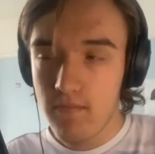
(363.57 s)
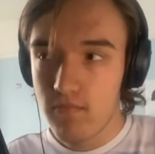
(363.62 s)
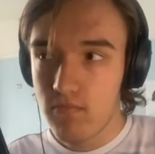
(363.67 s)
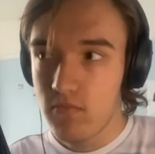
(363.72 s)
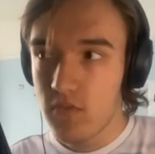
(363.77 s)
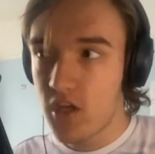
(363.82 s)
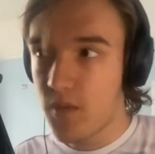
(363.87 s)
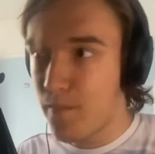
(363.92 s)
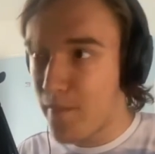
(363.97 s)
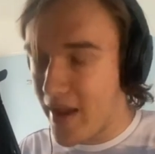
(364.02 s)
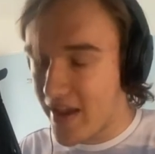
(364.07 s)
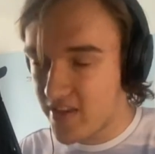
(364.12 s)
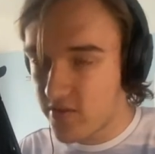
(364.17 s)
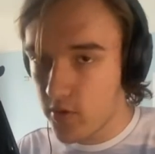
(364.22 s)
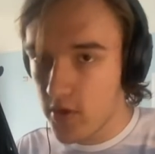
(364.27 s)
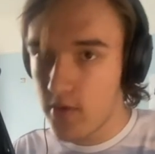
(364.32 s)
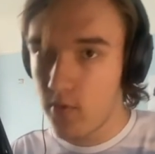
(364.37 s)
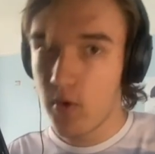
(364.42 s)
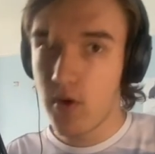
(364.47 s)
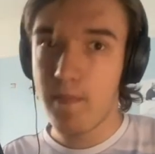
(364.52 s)
You can pass
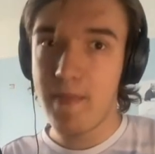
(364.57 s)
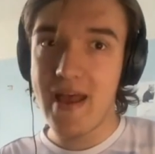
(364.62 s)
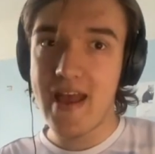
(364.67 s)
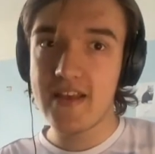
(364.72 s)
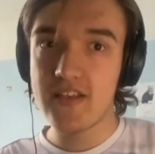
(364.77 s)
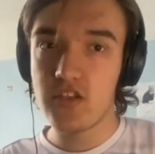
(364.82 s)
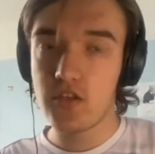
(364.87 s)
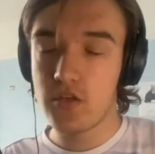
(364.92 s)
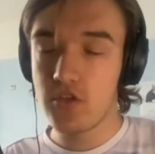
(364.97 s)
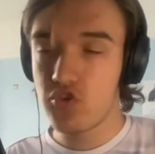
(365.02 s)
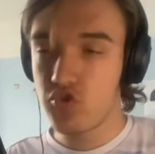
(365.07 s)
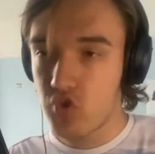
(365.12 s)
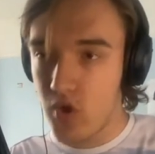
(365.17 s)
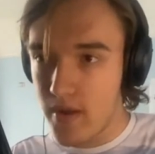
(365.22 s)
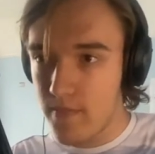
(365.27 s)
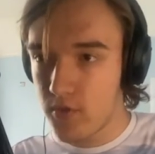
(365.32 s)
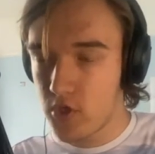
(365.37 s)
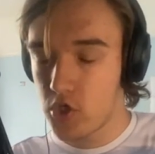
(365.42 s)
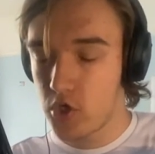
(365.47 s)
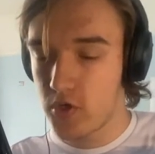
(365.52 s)
what you want to pass on a straight
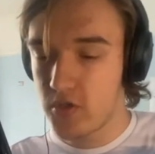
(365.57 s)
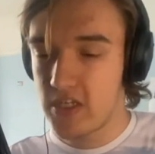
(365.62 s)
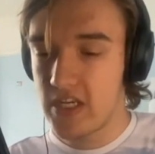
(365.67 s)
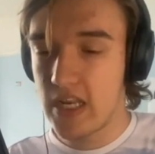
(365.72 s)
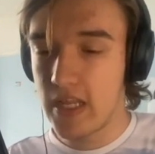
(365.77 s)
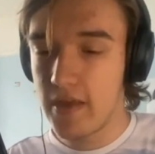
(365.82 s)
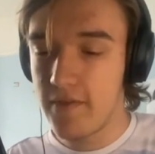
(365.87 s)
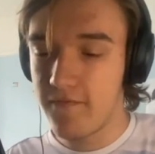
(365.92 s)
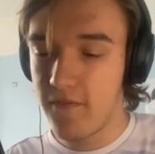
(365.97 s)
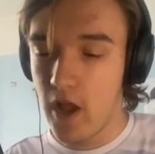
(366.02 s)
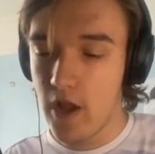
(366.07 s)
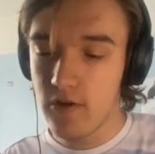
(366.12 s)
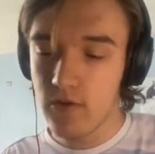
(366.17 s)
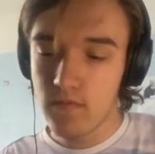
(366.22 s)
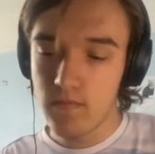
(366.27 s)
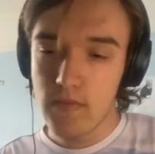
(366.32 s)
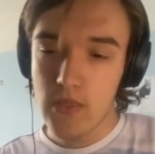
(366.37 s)
majority line vote.